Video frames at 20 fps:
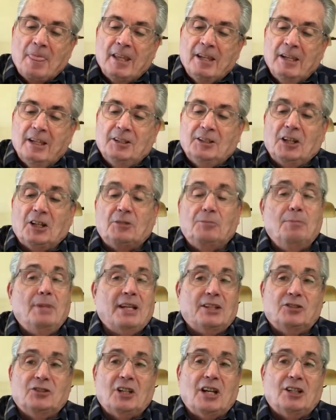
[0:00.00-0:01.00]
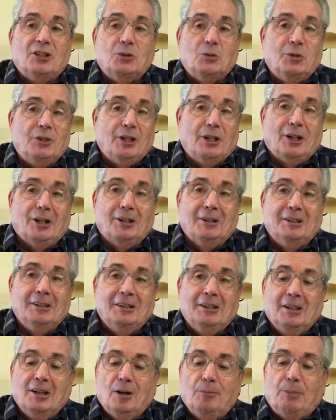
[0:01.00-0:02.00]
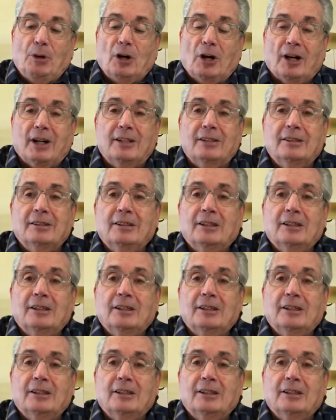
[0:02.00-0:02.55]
It doesn't make sense when they're apart.